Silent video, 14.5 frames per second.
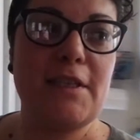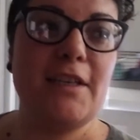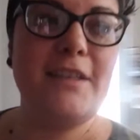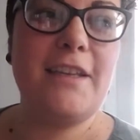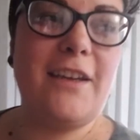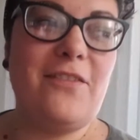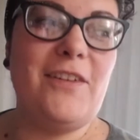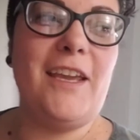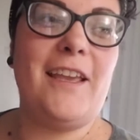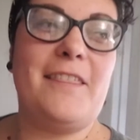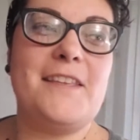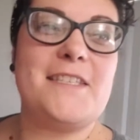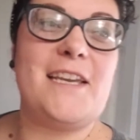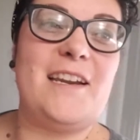who make
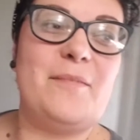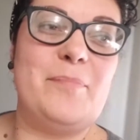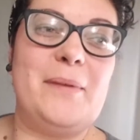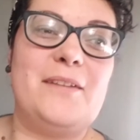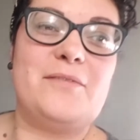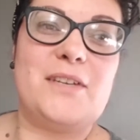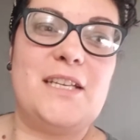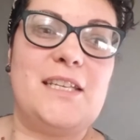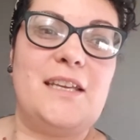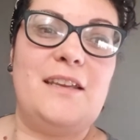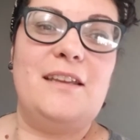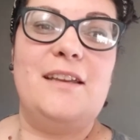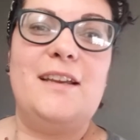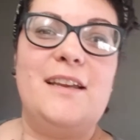this happen every day.